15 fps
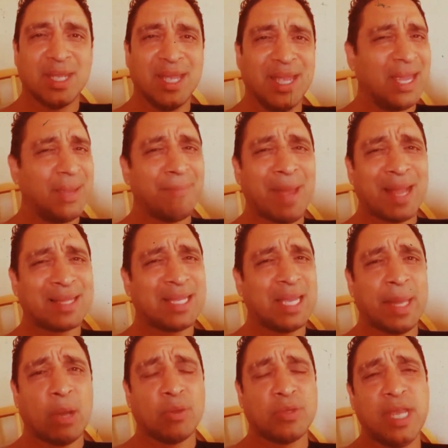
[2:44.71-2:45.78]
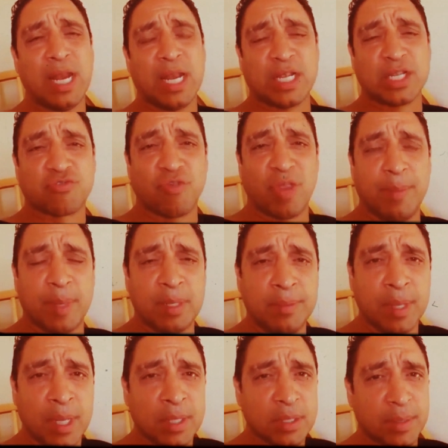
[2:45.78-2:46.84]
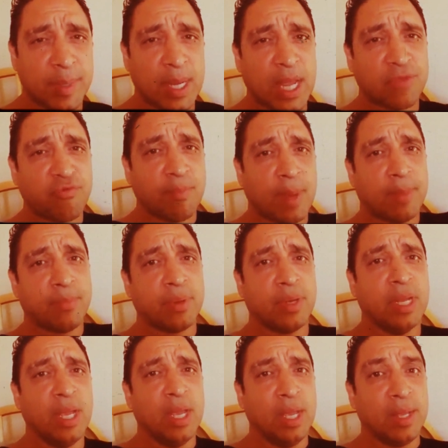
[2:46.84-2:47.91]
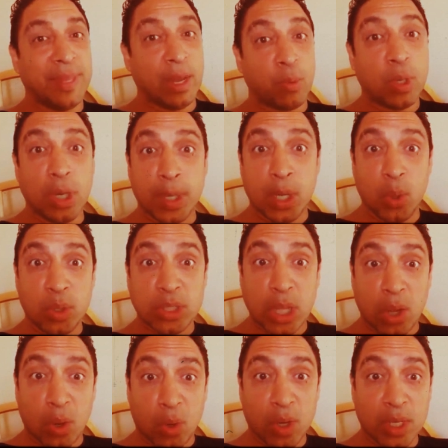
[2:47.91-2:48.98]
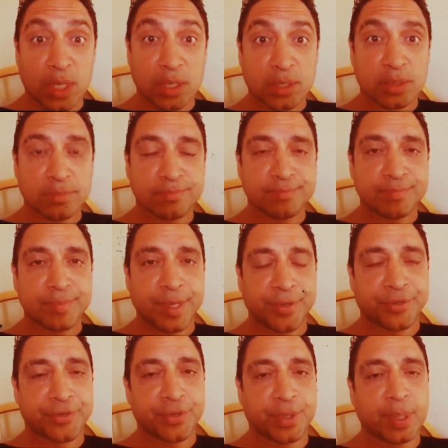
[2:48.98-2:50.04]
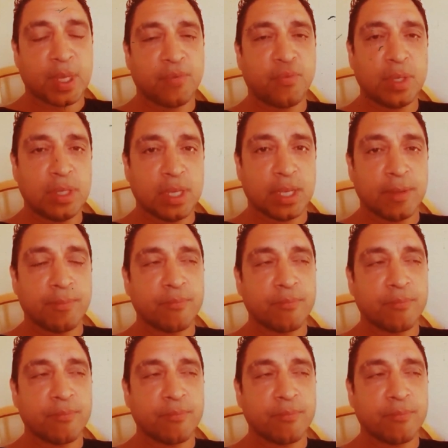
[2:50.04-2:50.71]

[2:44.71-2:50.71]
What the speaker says: And back then I was yelling and screaming, some of you guys remember, that we're going to lose our audience. And sure enough, we did.